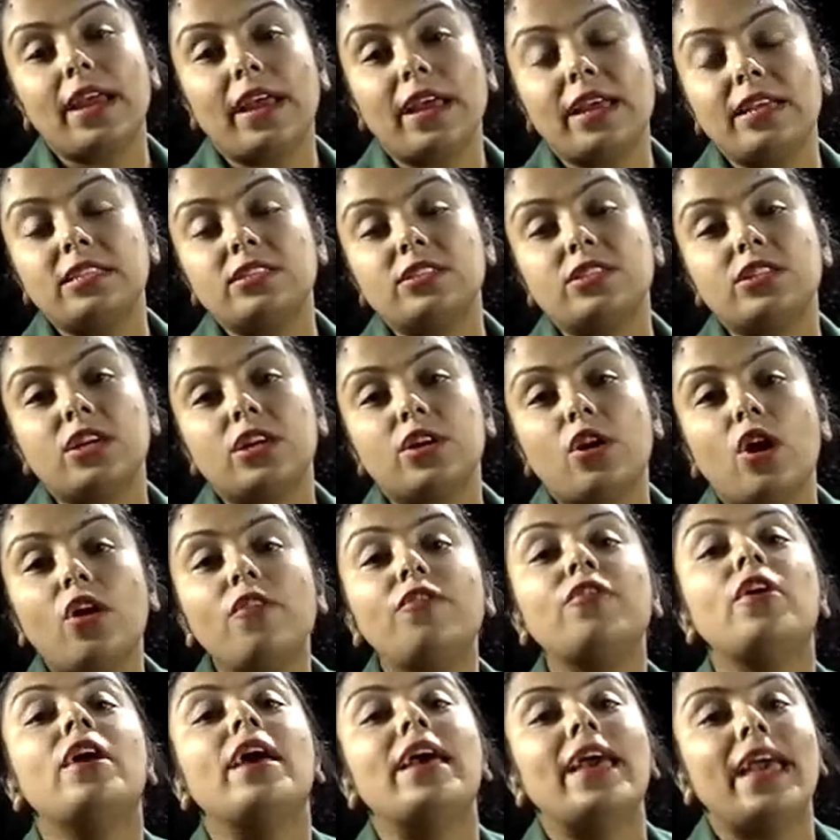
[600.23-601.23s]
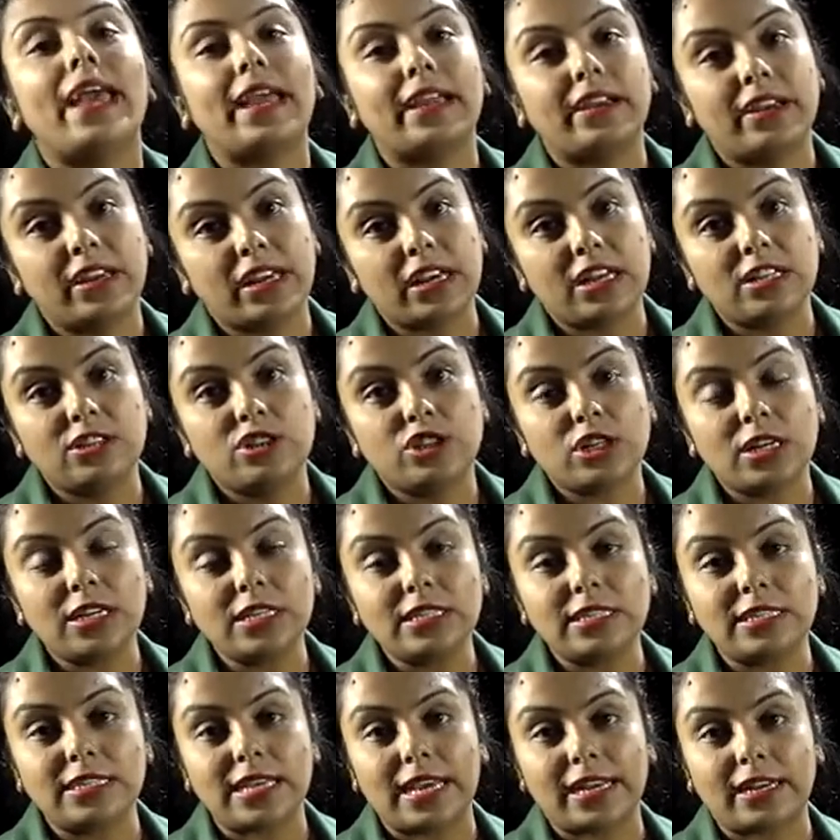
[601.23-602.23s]
instead of agricultural
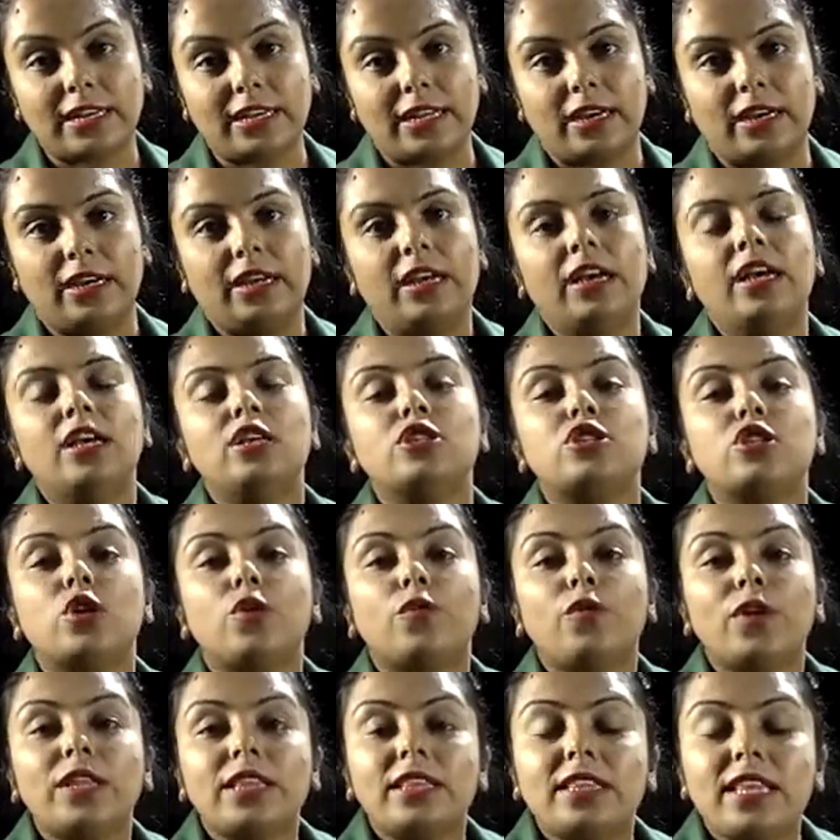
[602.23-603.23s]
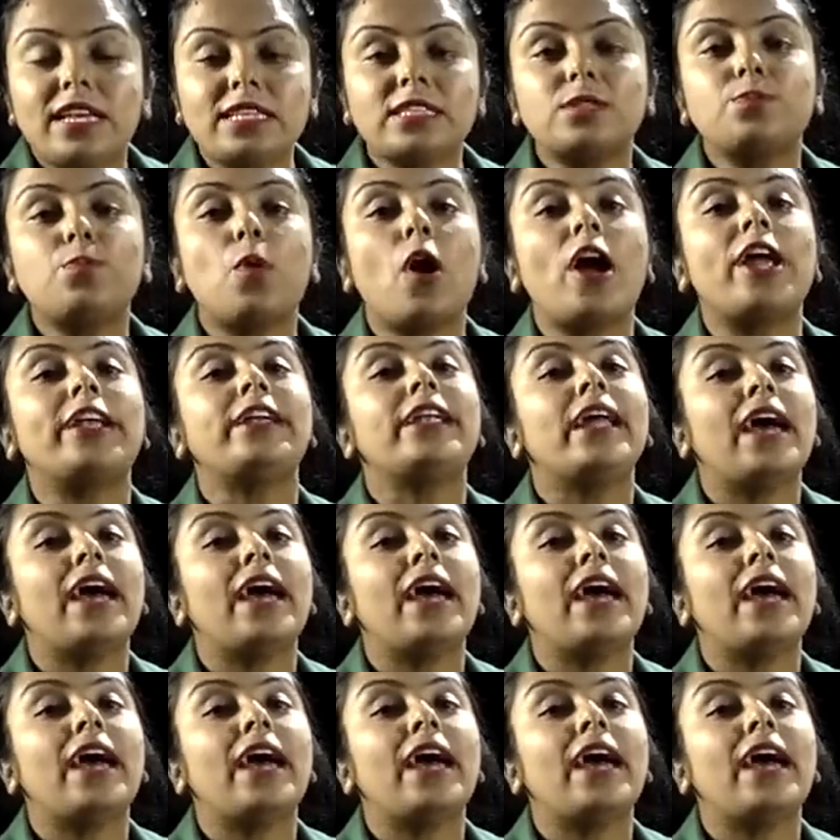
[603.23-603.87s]
sector. So with this point,